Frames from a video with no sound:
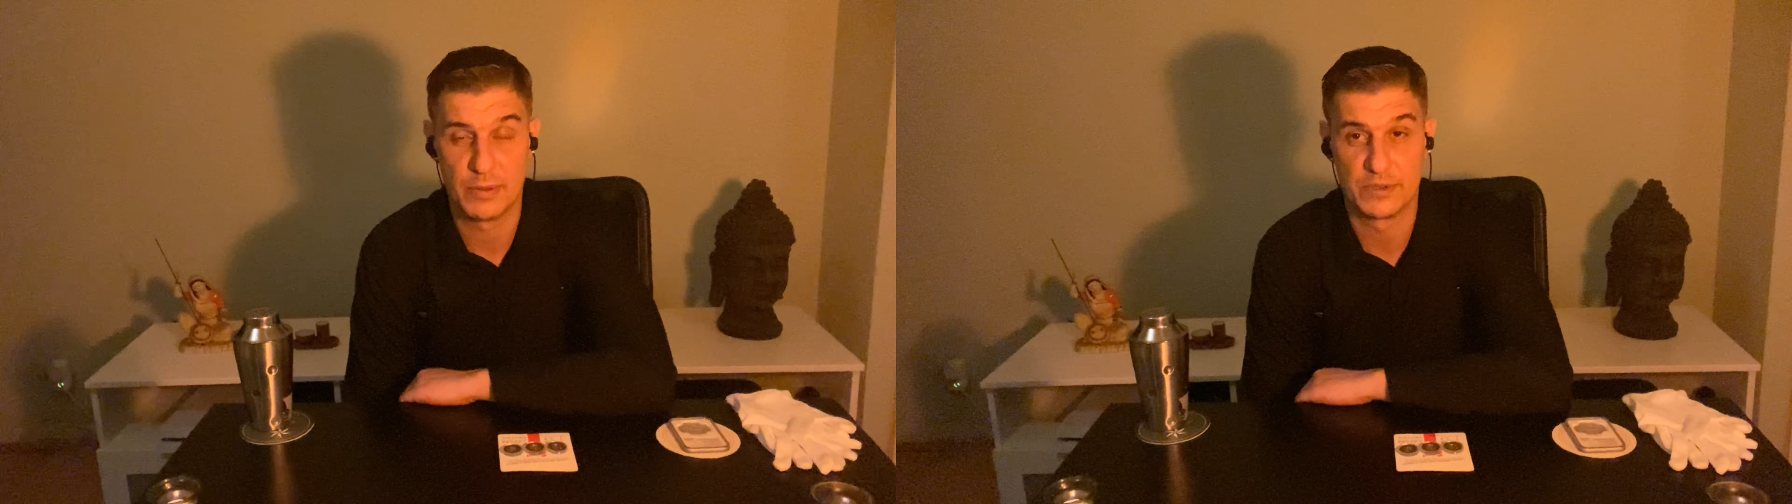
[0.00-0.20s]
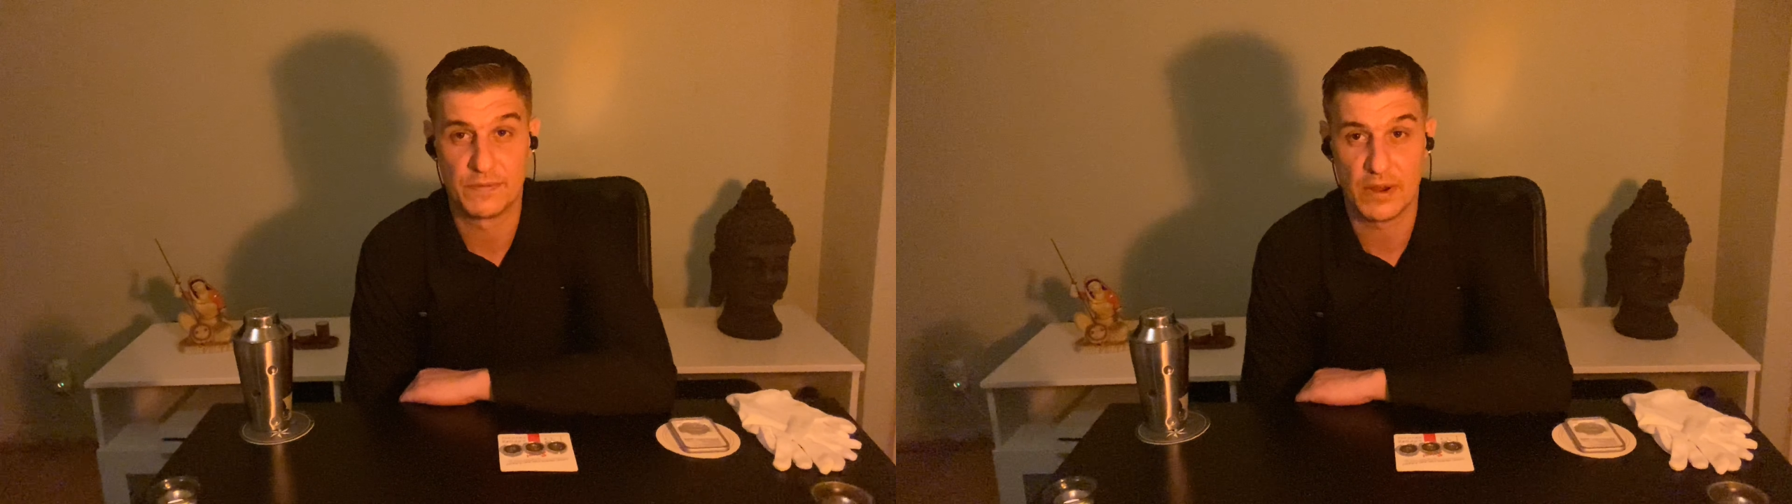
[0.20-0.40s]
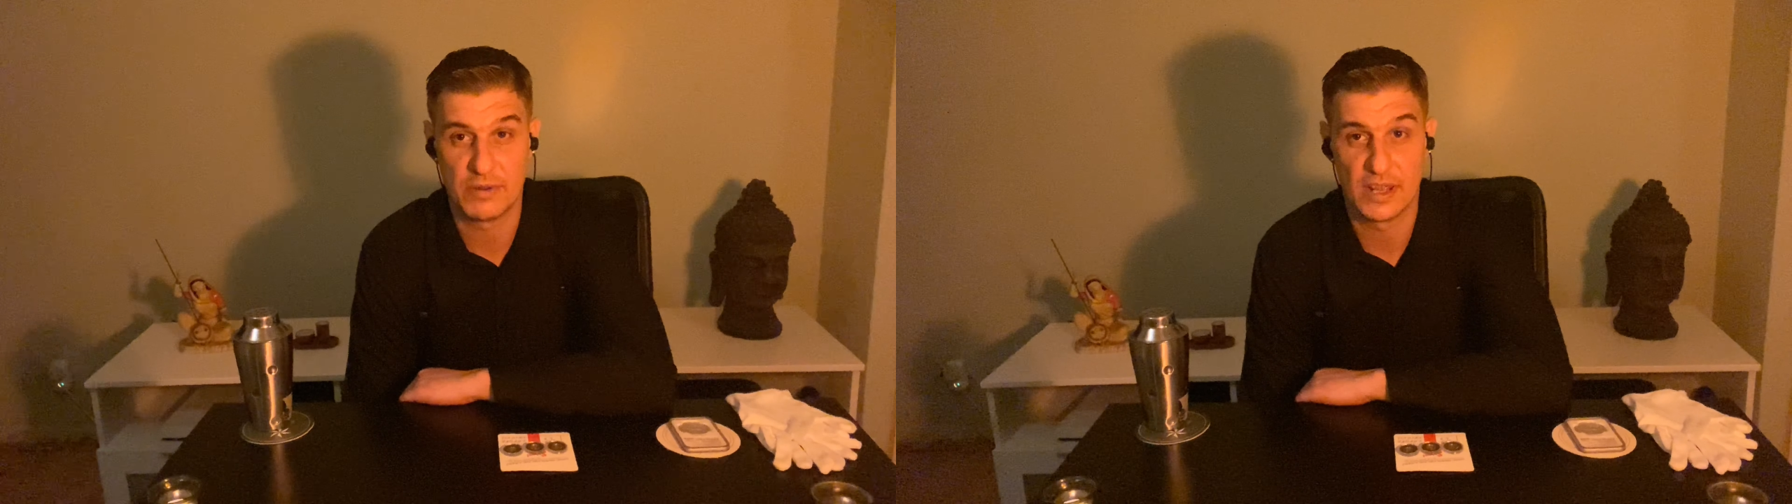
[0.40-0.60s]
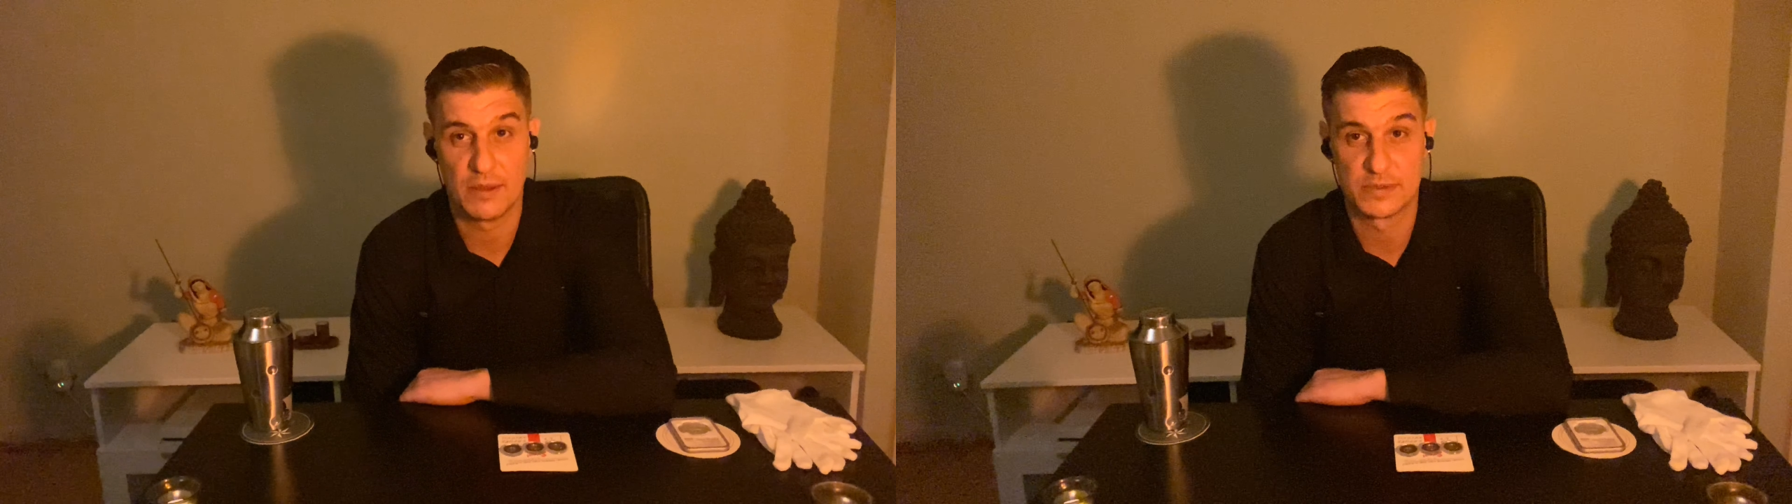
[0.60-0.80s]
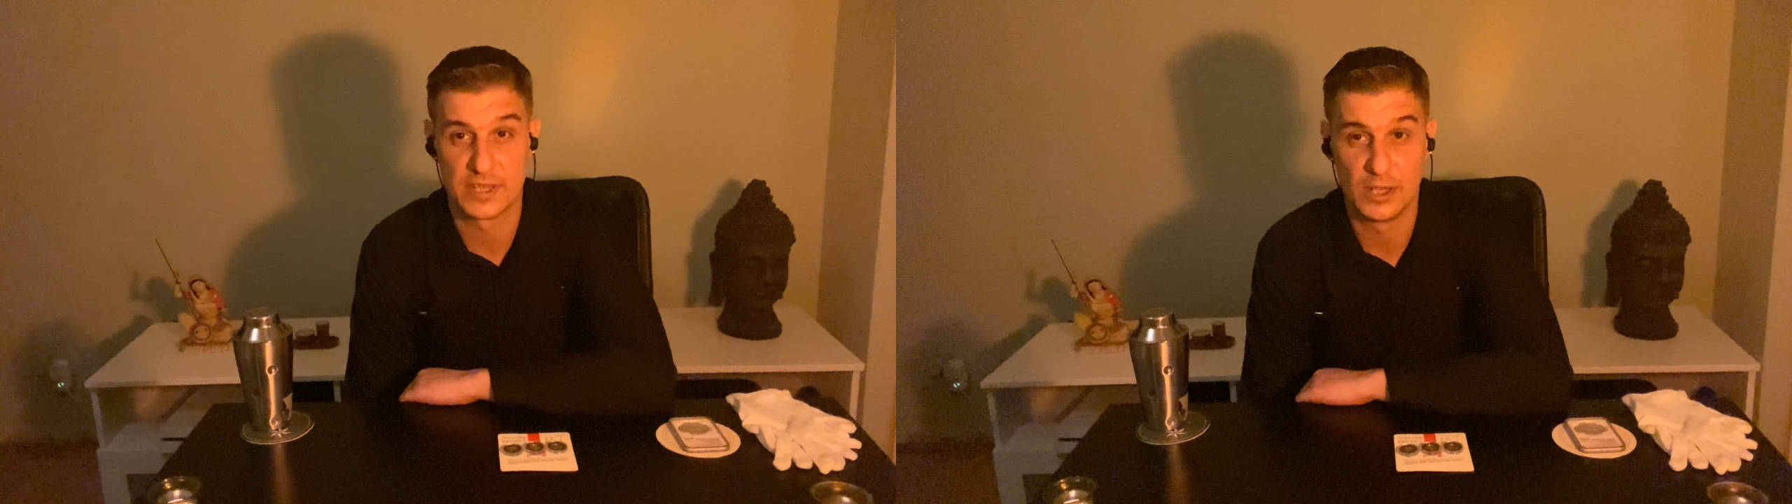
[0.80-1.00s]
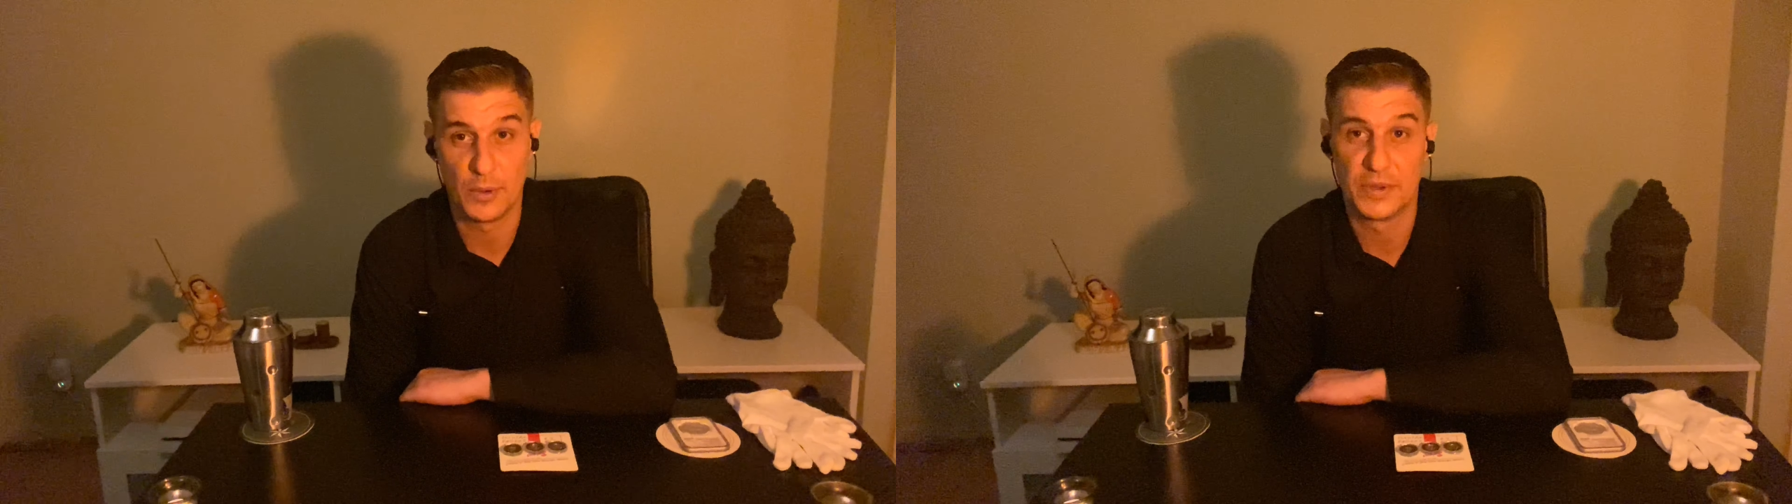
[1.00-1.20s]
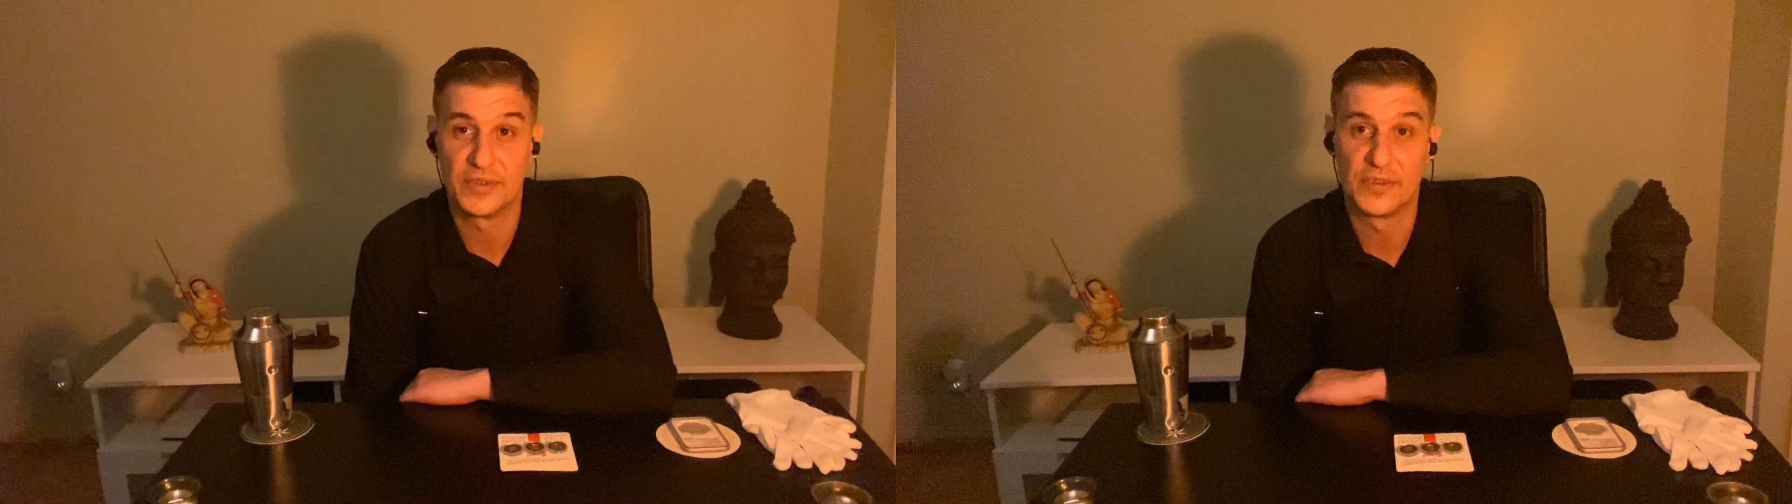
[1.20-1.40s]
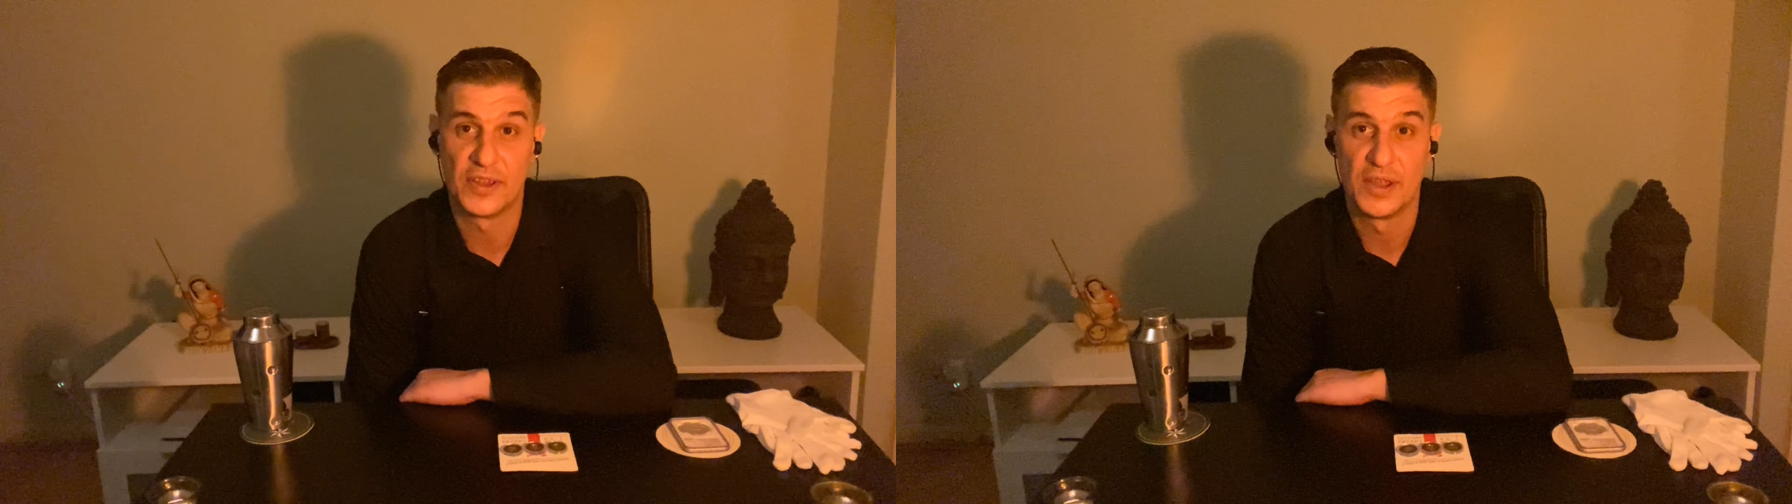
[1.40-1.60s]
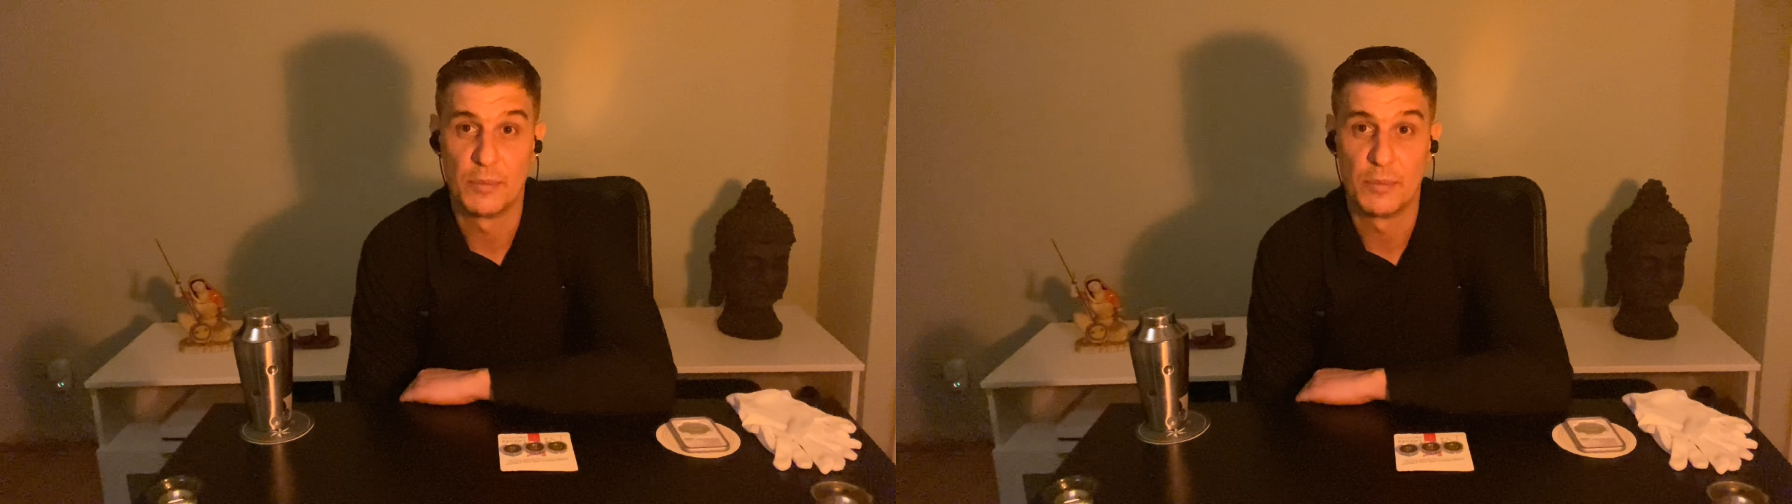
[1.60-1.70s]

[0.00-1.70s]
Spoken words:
It was the lowest